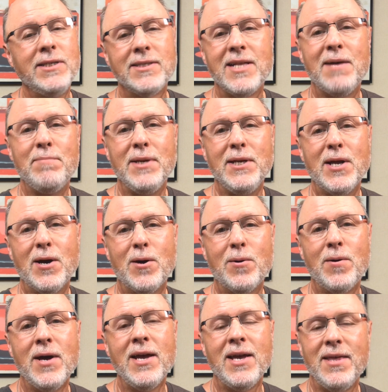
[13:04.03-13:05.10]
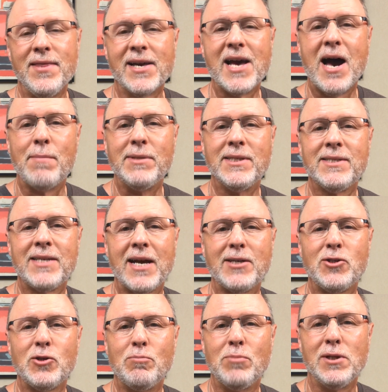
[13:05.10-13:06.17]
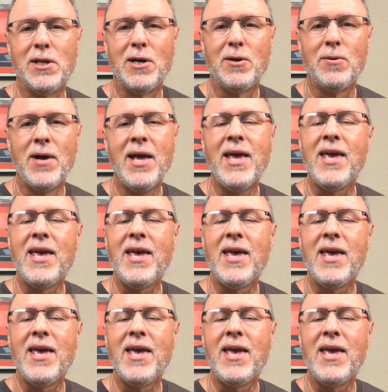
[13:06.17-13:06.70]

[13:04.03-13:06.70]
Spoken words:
let me know in the comments section below.